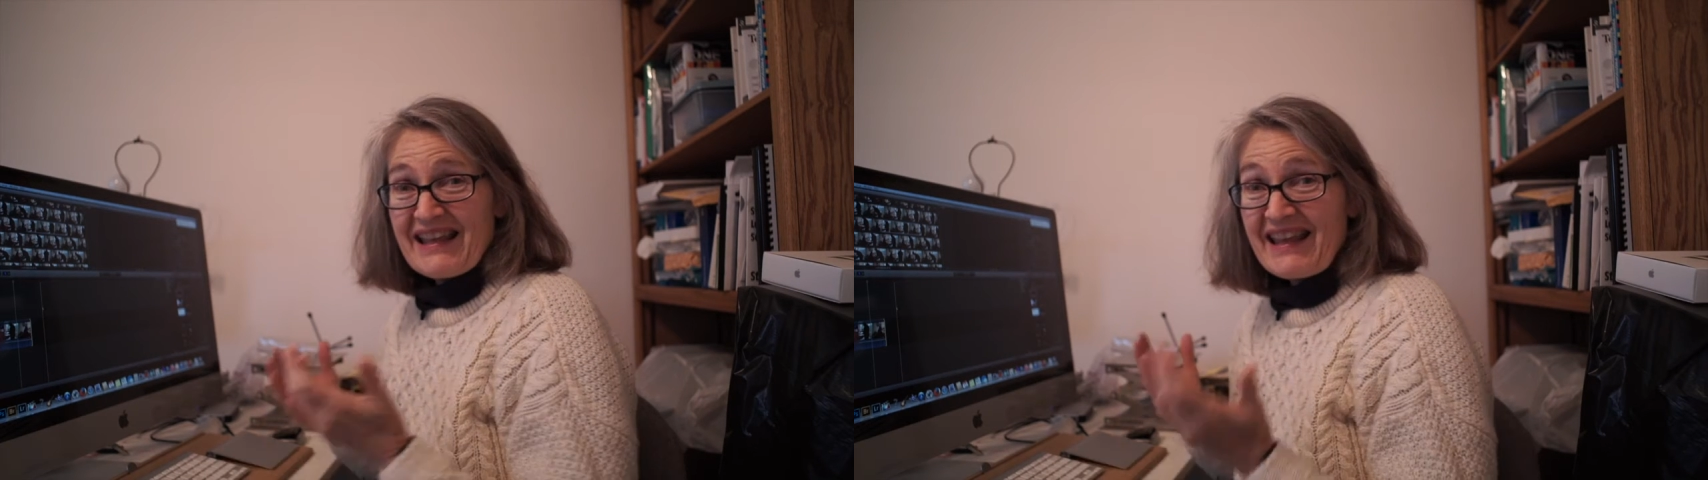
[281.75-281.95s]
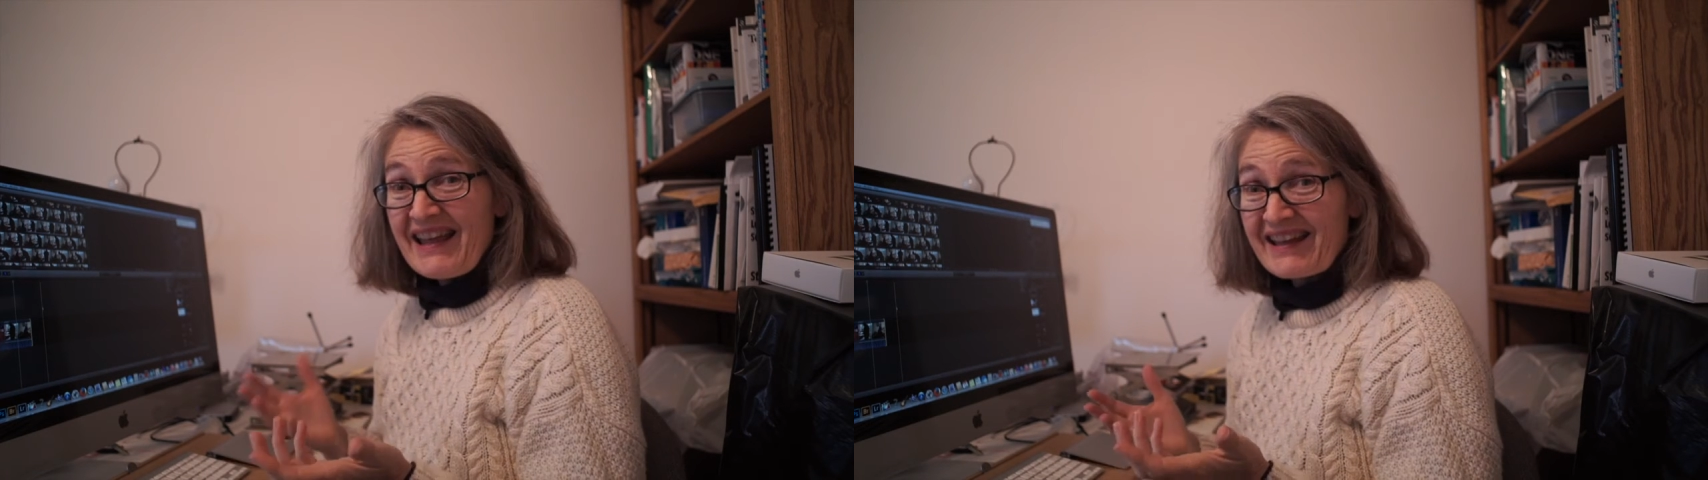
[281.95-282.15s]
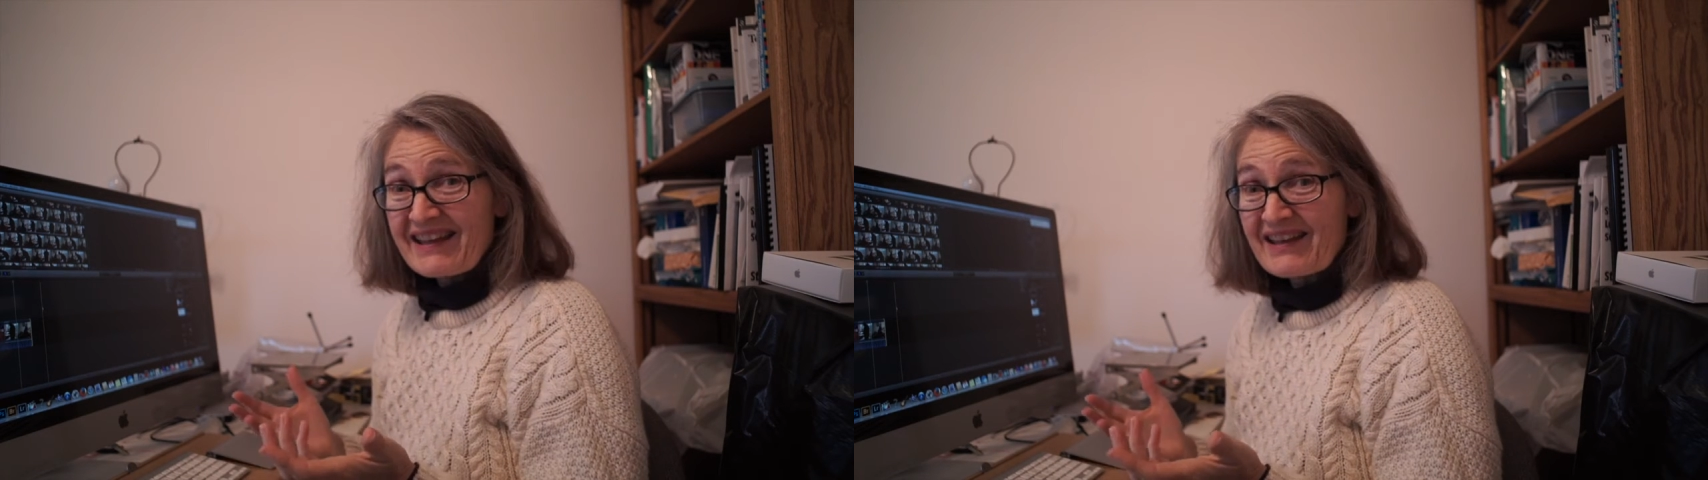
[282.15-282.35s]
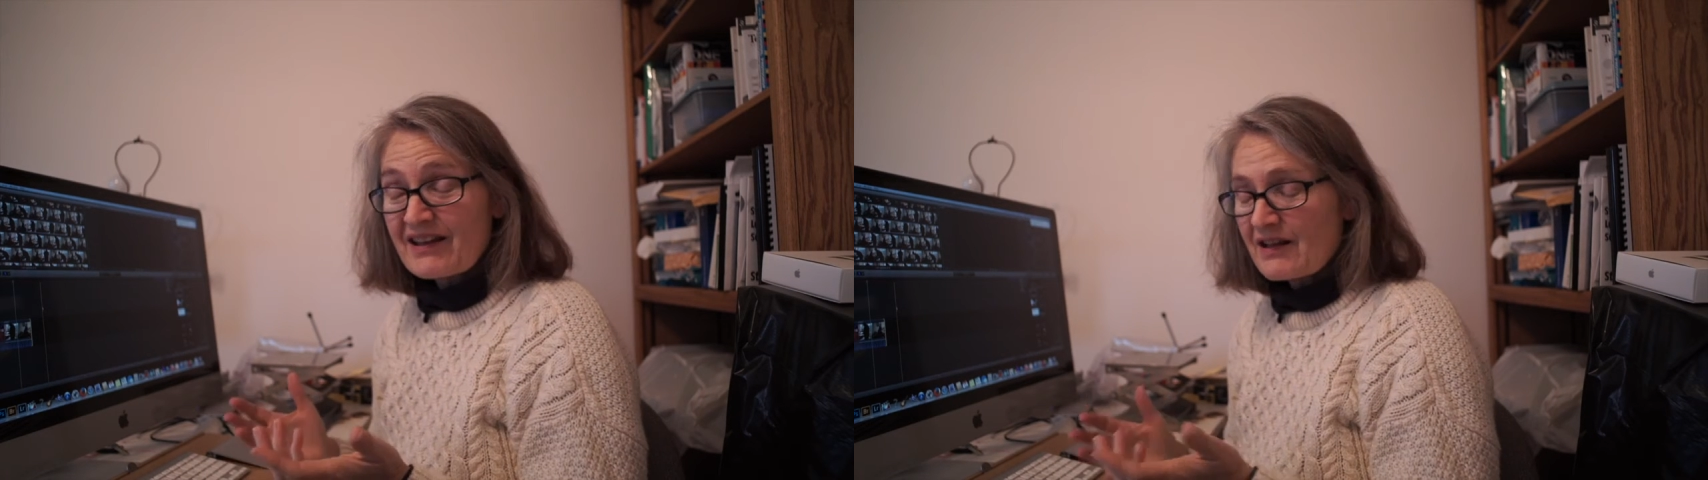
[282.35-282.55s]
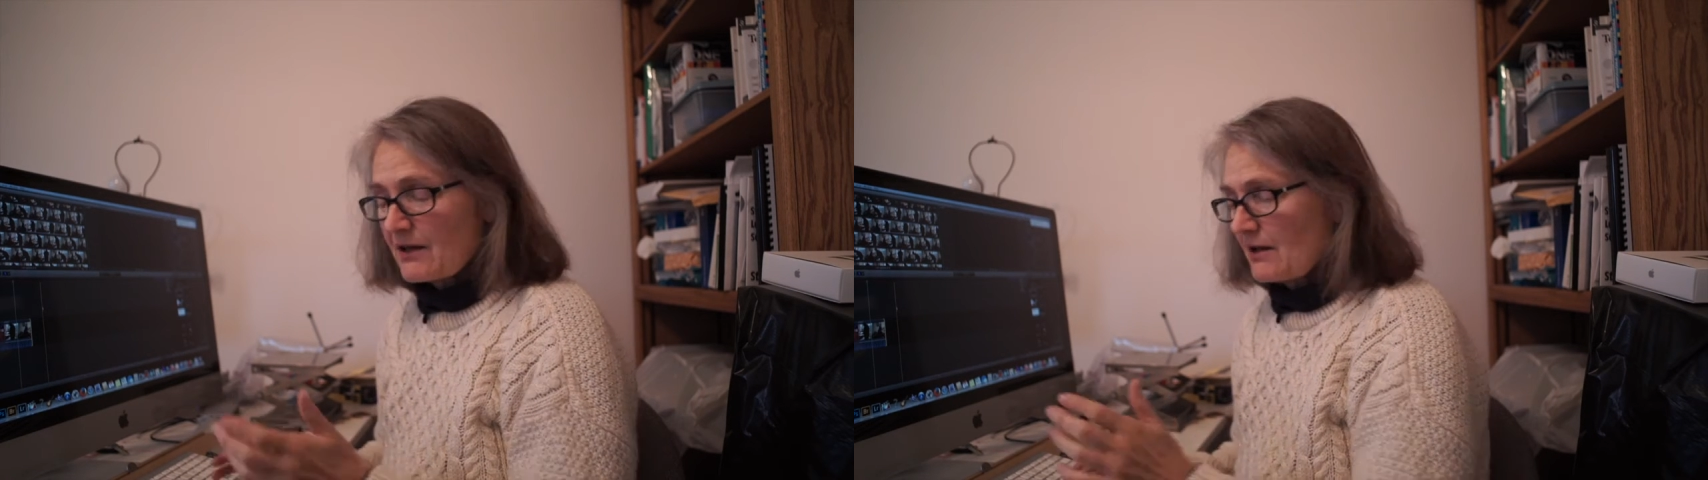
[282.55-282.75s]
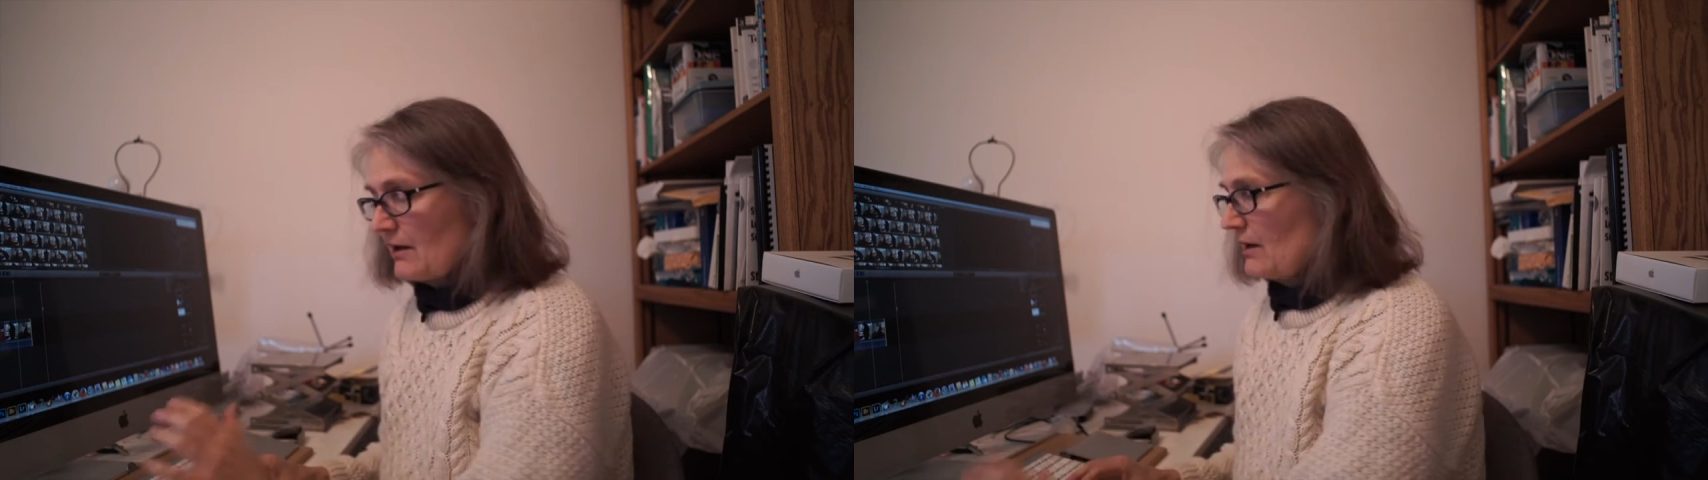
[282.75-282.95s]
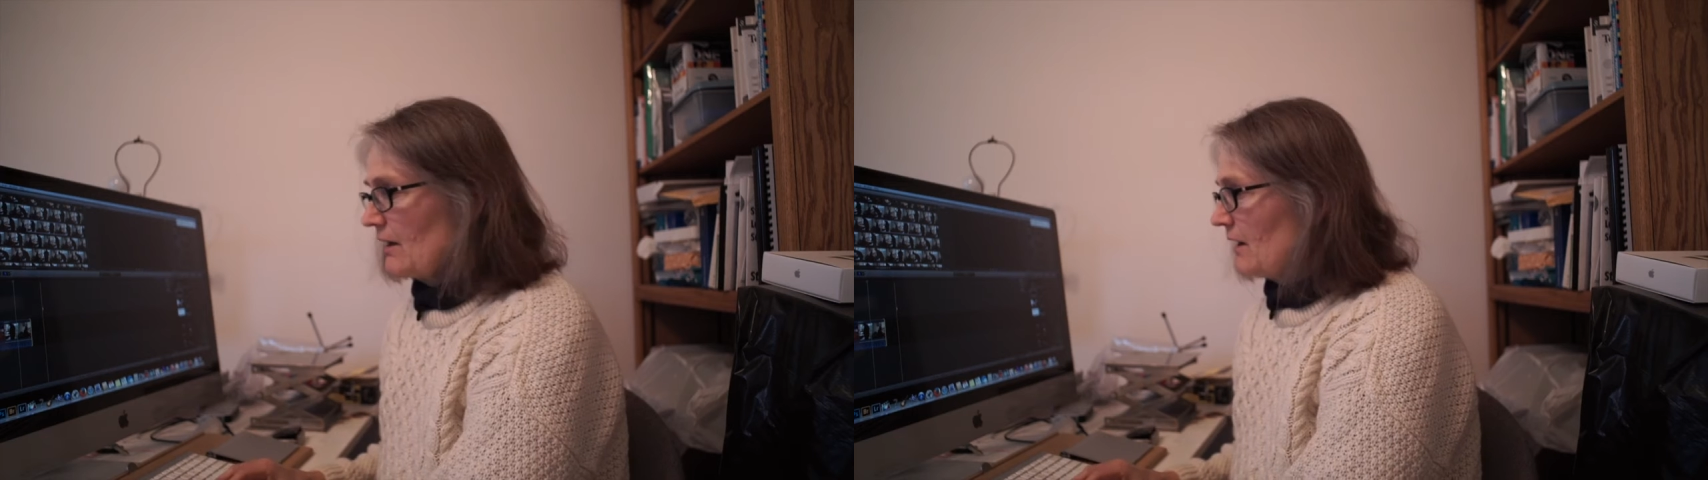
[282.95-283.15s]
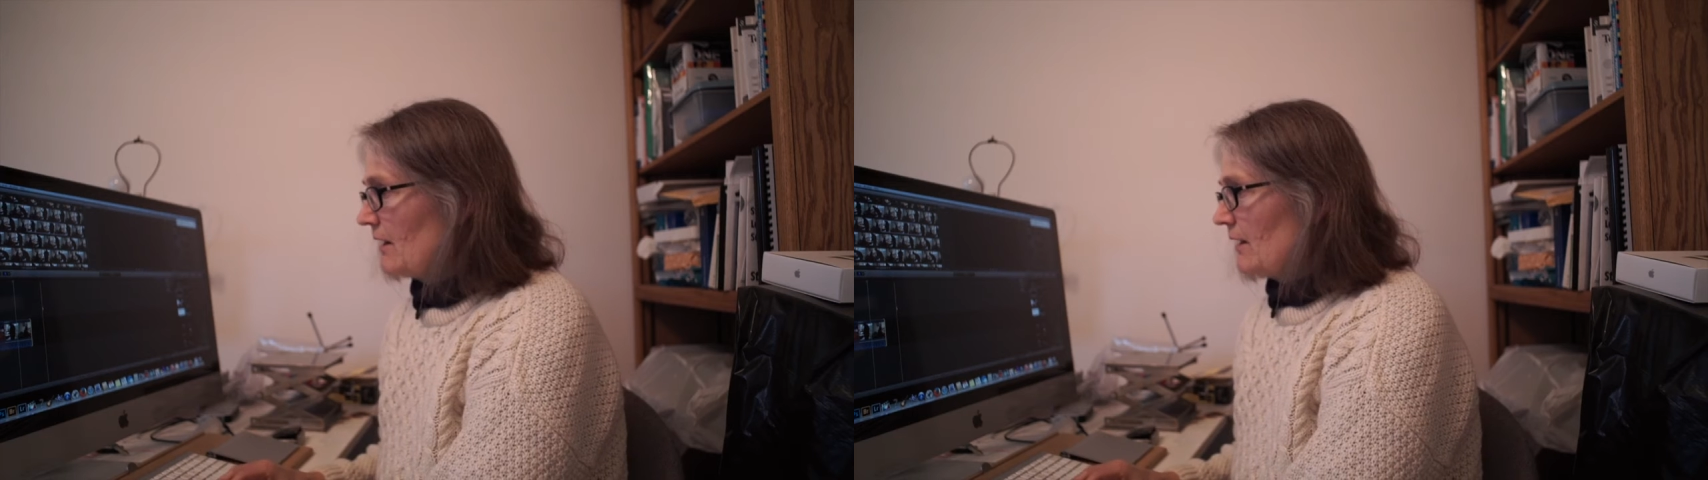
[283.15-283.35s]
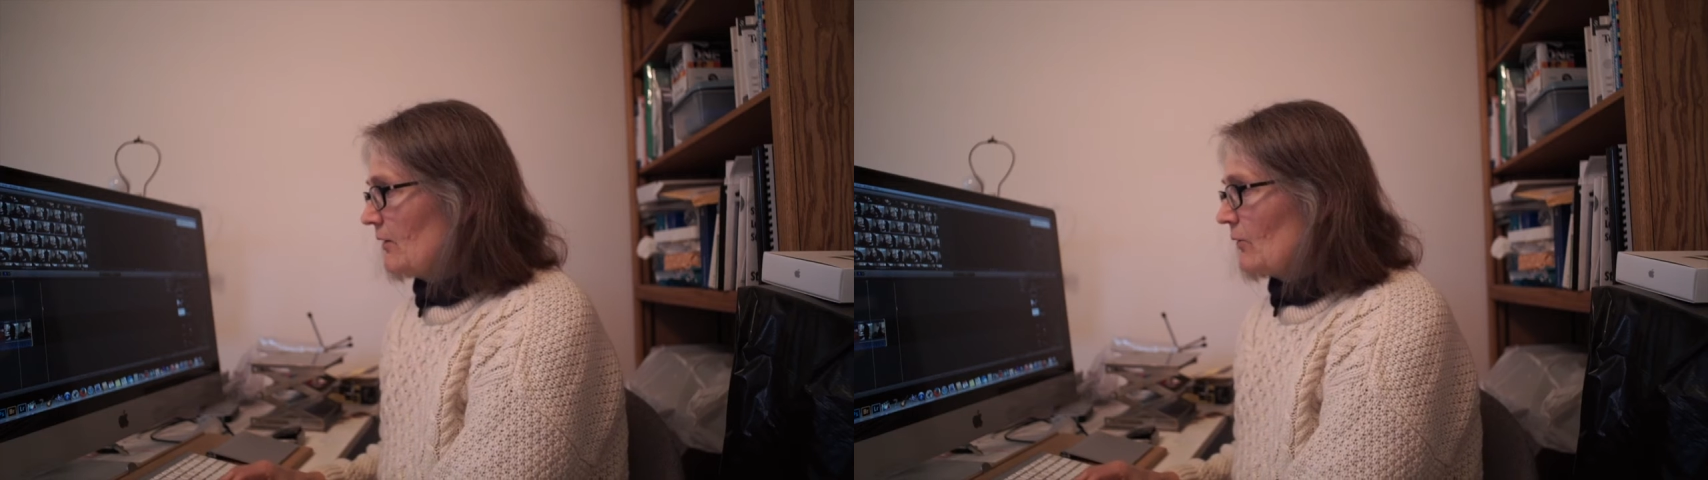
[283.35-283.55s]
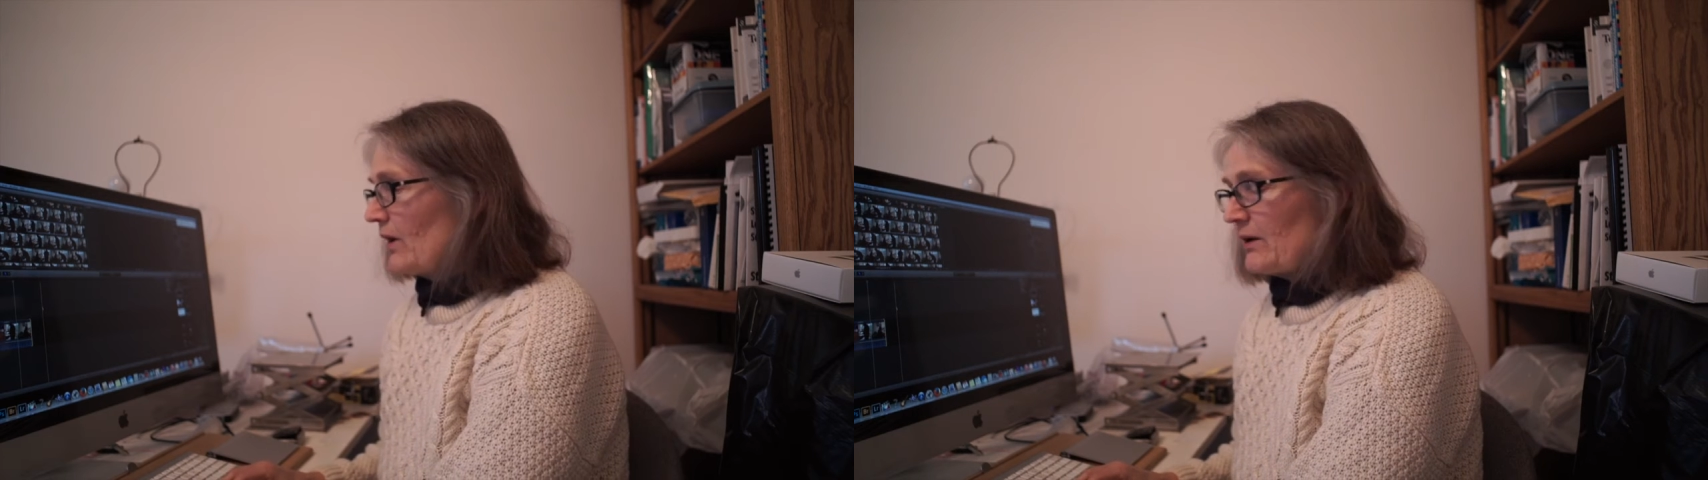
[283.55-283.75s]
Ick! What